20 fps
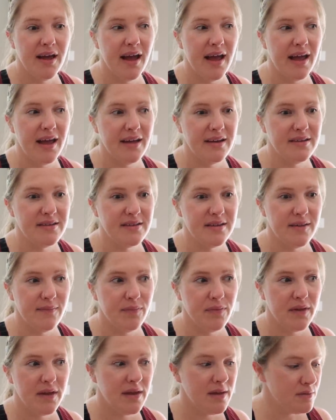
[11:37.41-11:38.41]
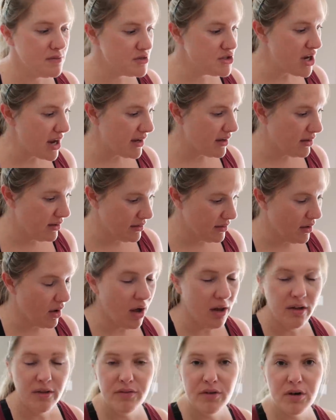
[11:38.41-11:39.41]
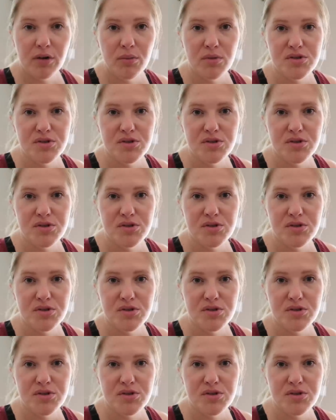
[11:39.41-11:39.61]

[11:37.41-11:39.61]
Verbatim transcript: And he, Jack, uh, Oliver